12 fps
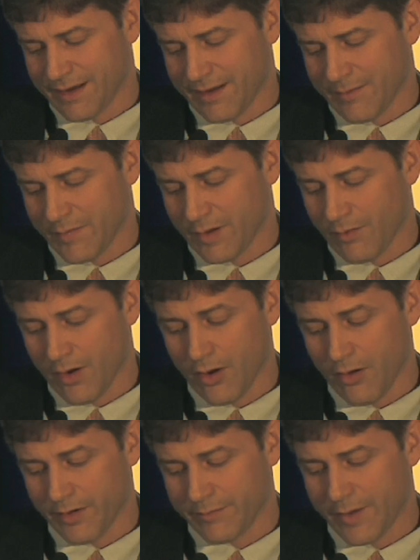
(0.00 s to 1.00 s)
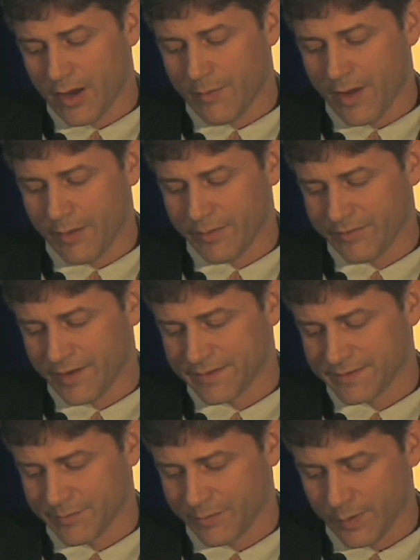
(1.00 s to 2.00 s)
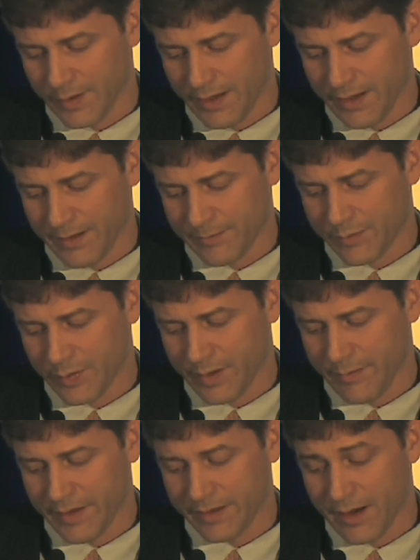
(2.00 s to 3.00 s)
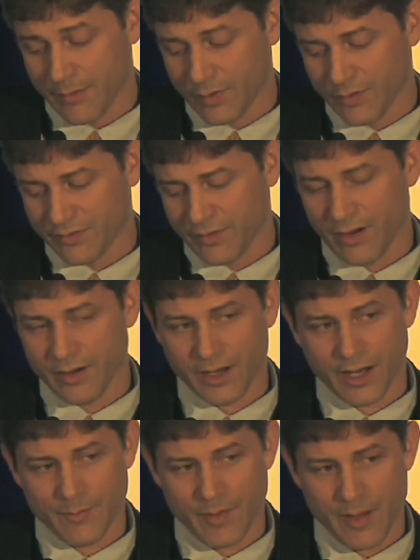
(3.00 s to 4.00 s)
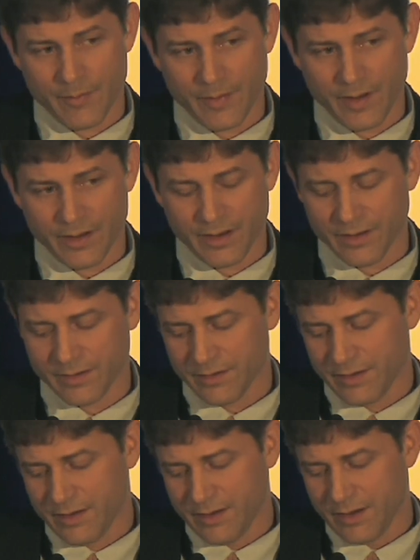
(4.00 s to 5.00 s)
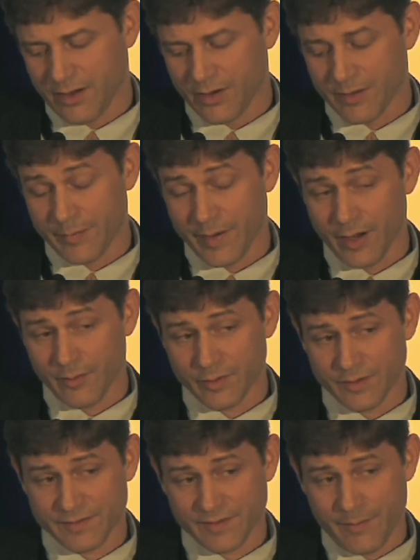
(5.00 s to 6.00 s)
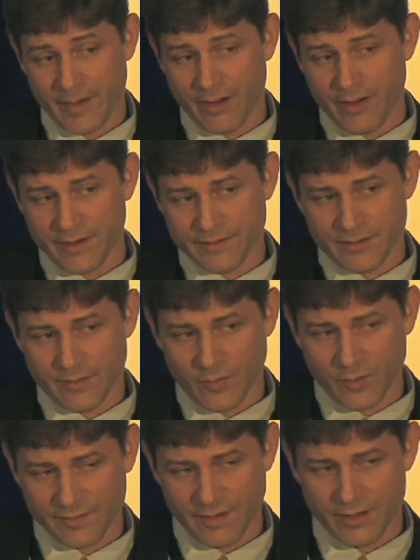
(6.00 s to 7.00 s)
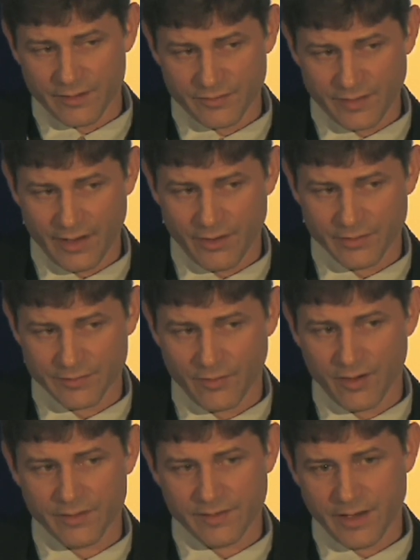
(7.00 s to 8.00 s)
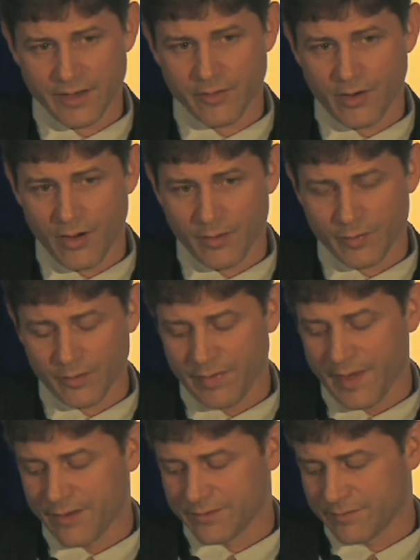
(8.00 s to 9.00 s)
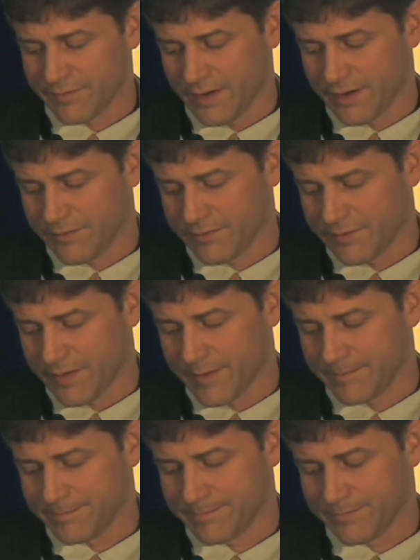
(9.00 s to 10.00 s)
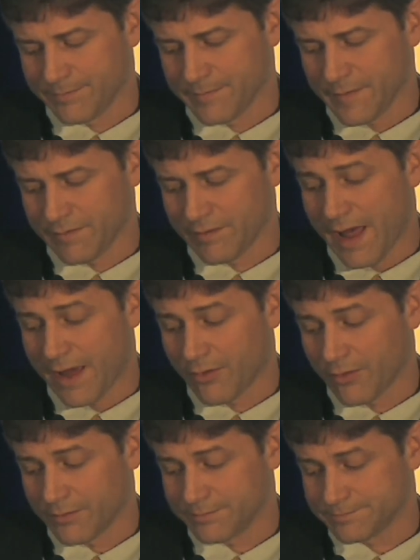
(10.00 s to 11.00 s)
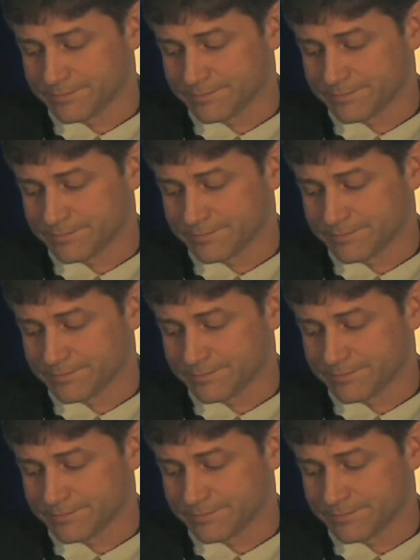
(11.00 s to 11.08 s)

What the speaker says: Monroe and Belmont, we've got some pretty big numbers starting to come up on comparable to some areas in the Marcellus Shale as far as EUR per 1,000 feet of lateral.